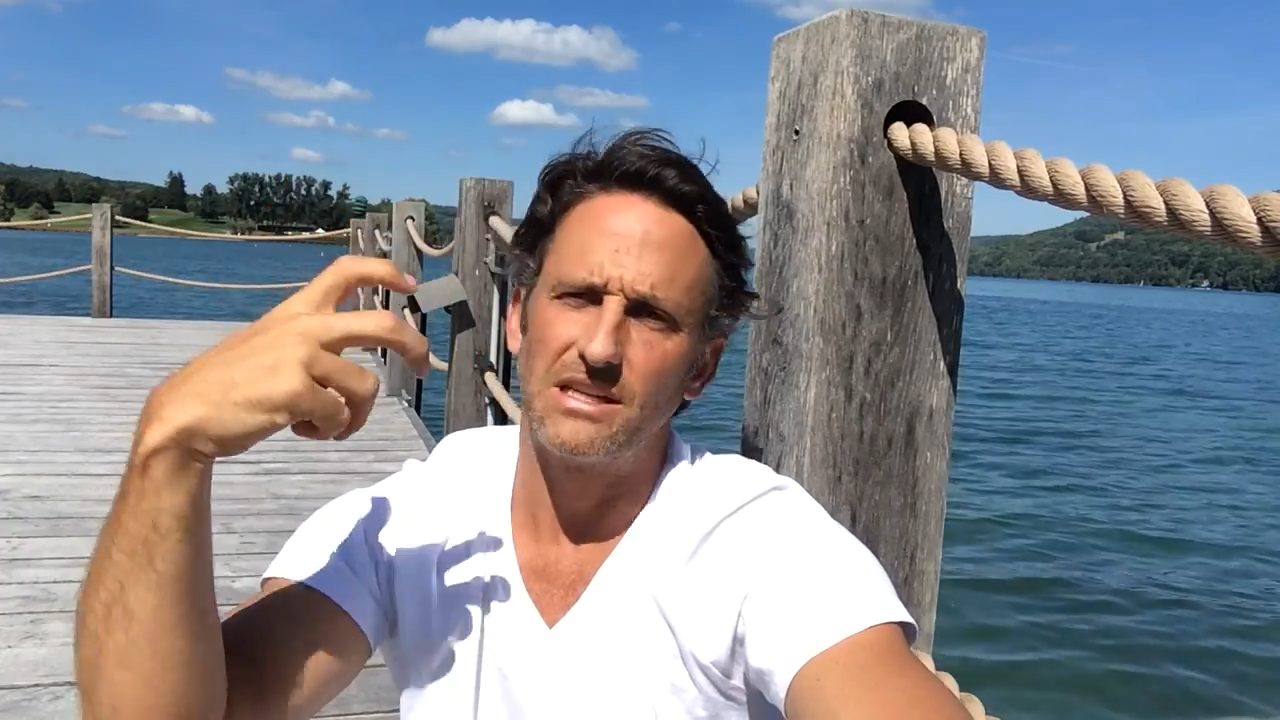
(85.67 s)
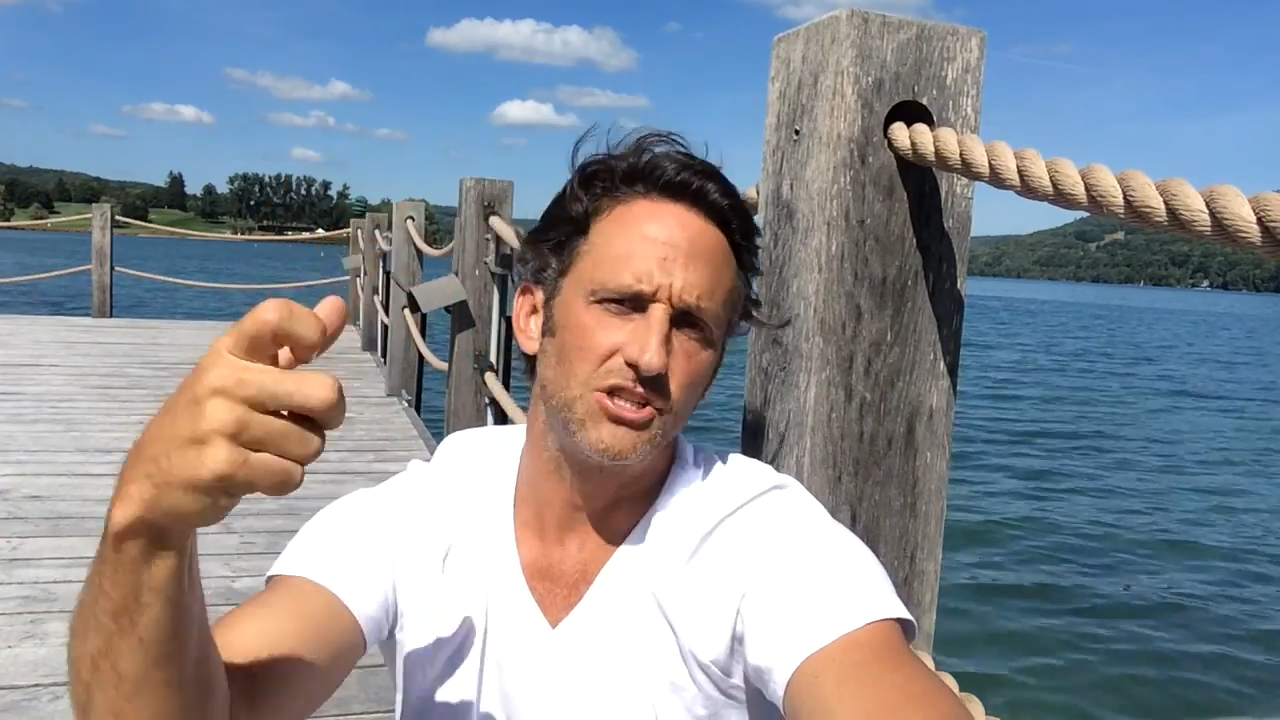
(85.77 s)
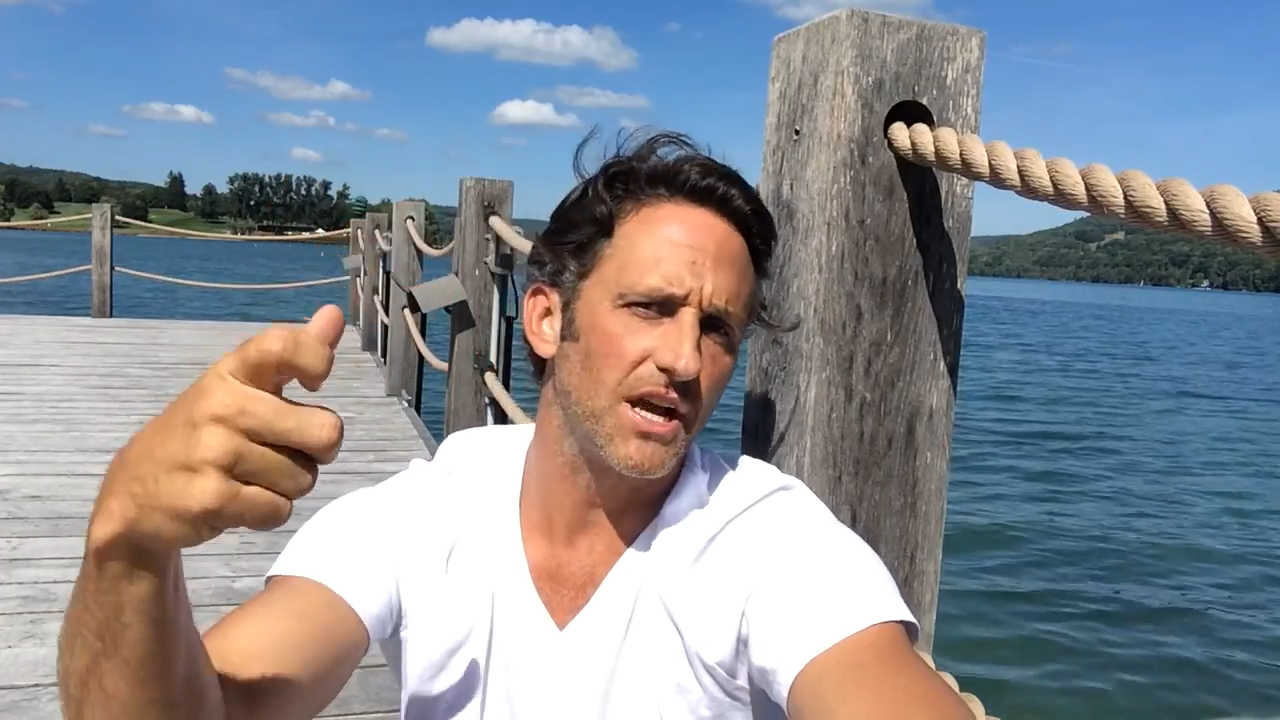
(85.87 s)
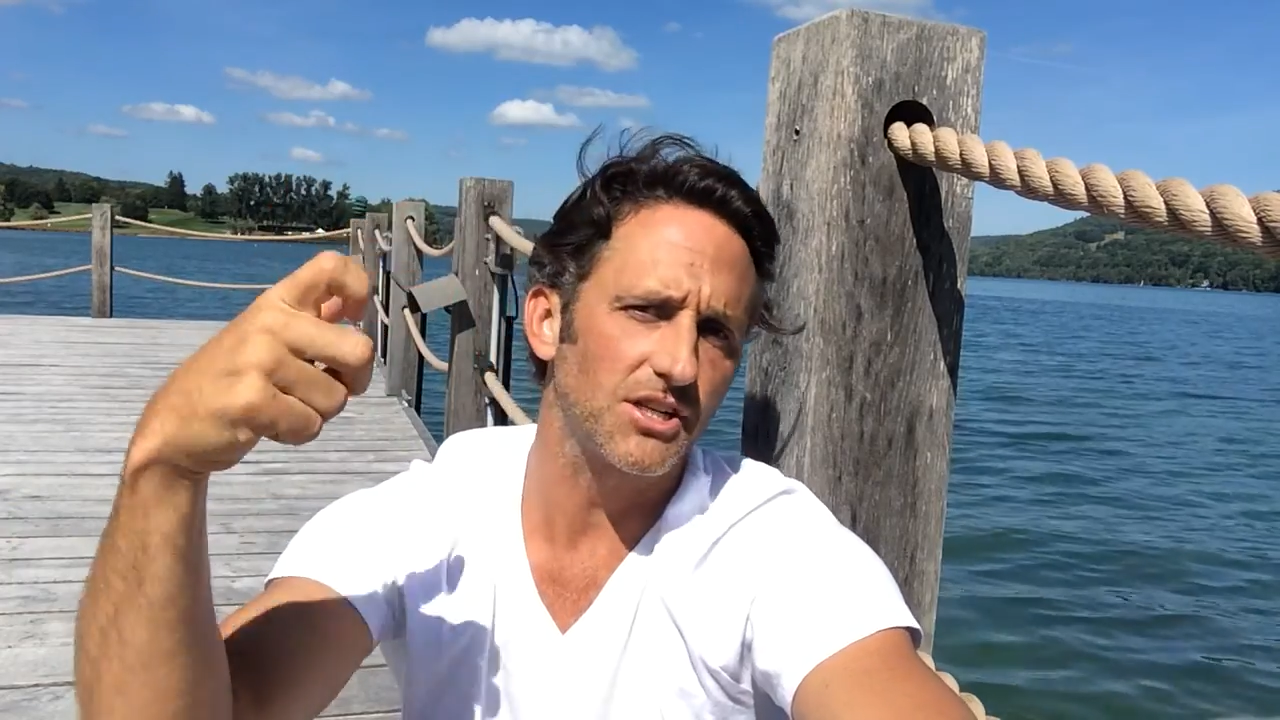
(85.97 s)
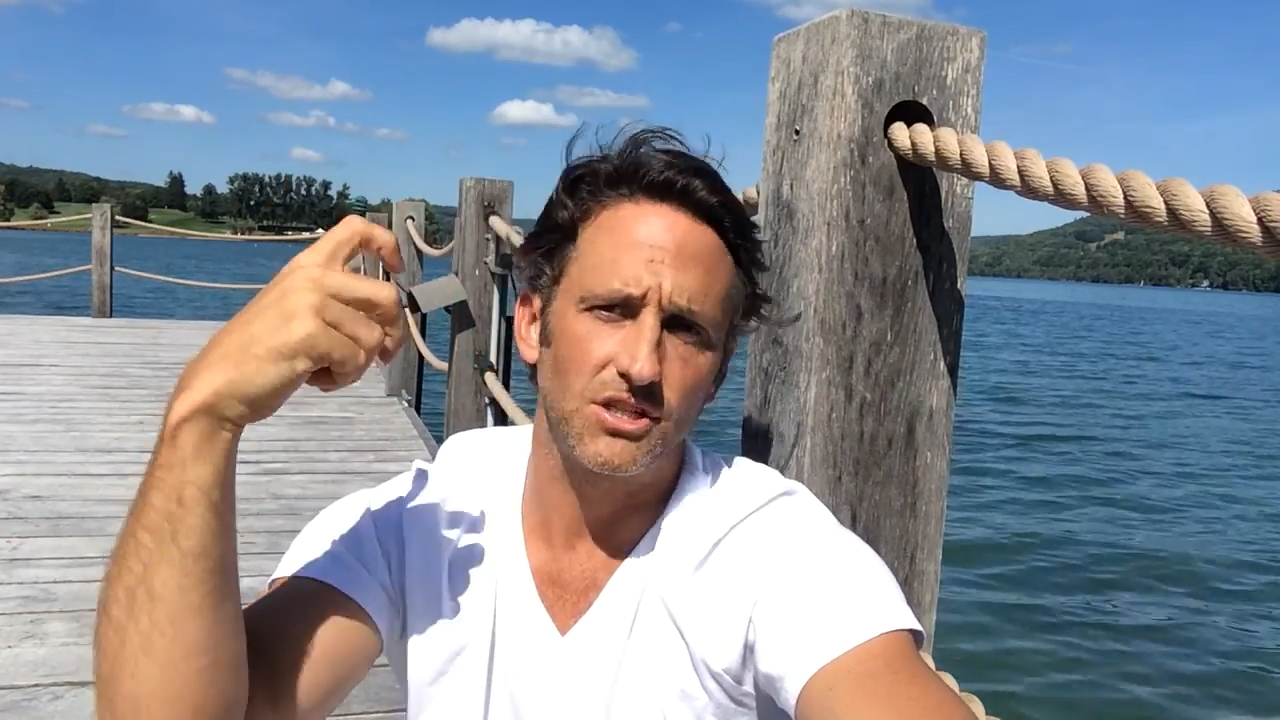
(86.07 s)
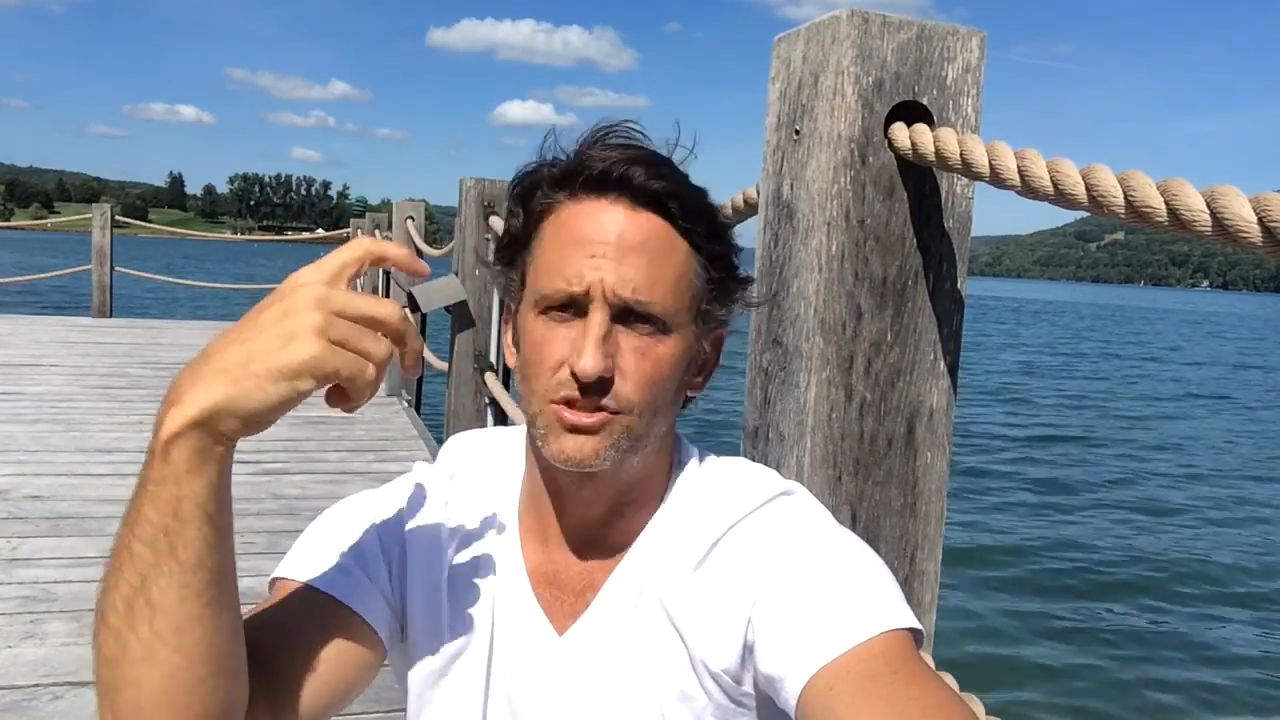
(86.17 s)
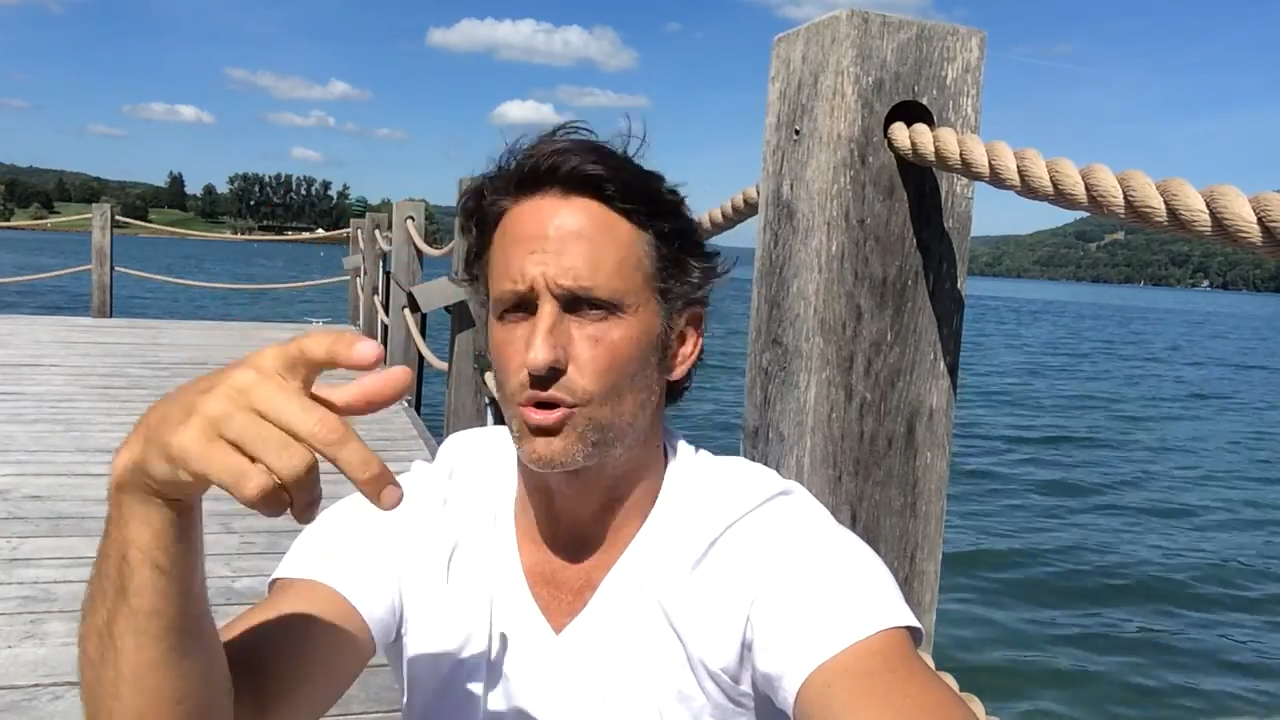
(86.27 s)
injections,